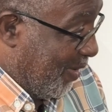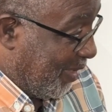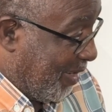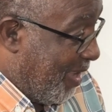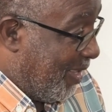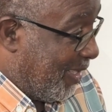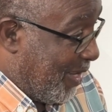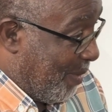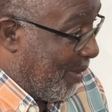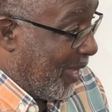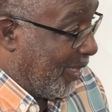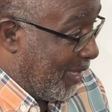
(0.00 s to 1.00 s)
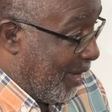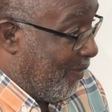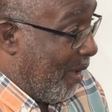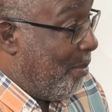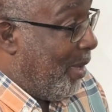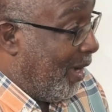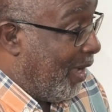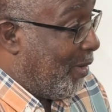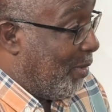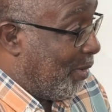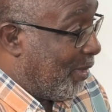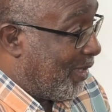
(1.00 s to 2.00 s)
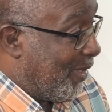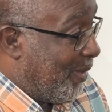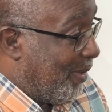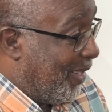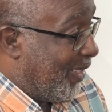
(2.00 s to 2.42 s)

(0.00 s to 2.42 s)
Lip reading: I just consider myself a bigger youth.